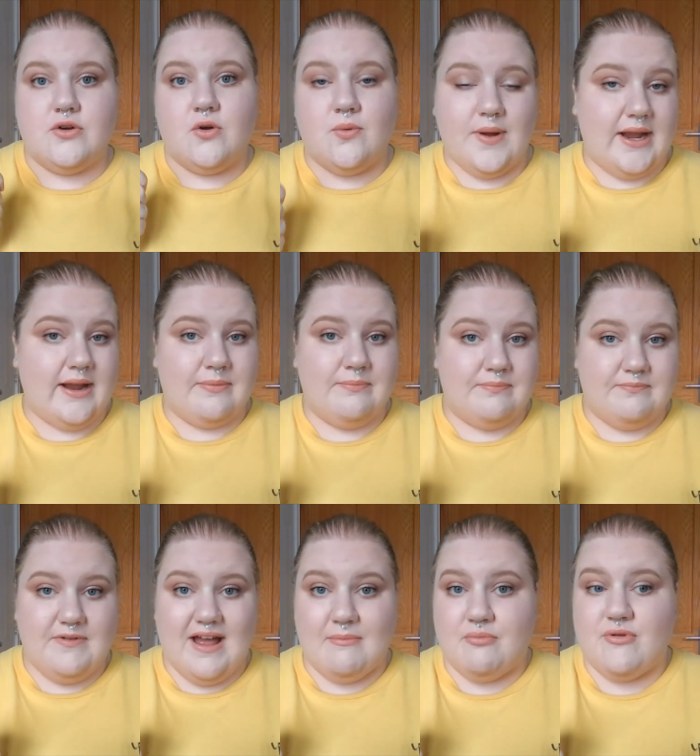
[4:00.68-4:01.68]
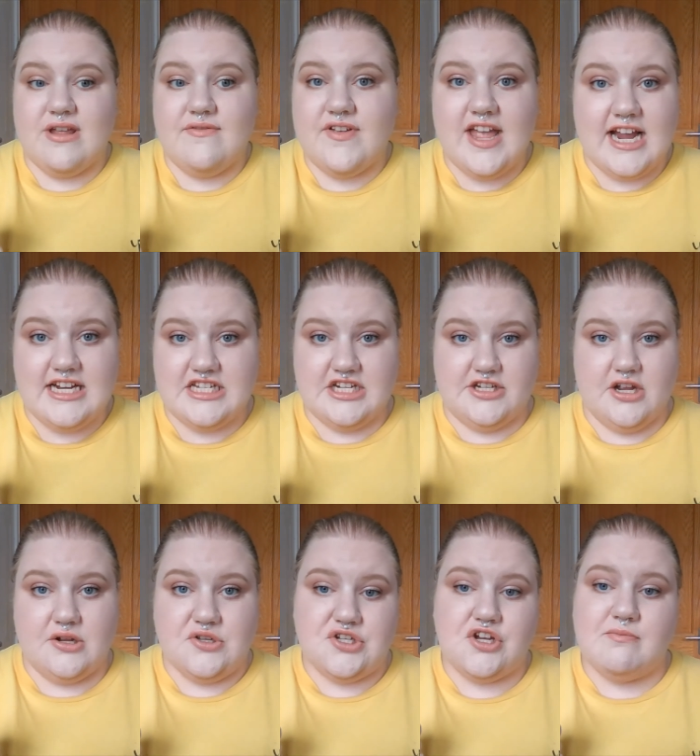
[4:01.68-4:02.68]
quick abbreviated
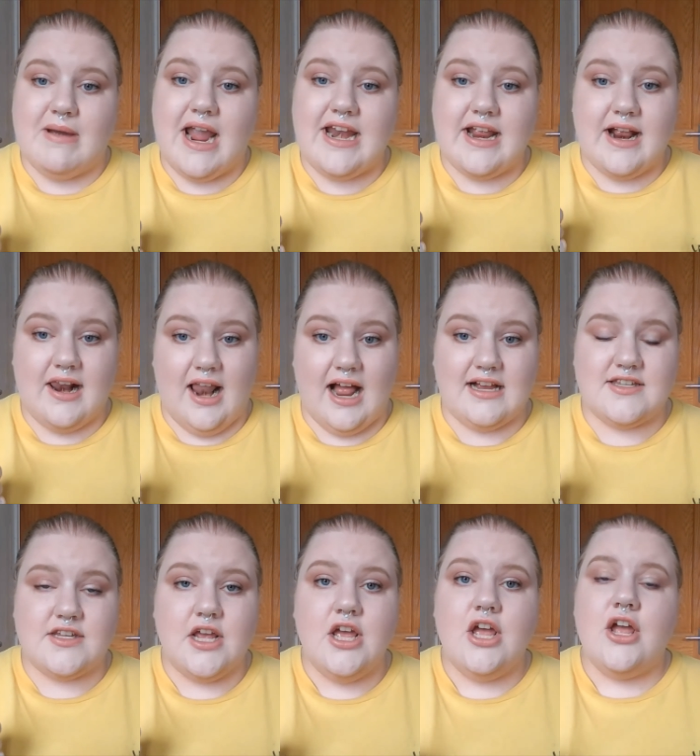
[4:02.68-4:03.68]
notes you made in class,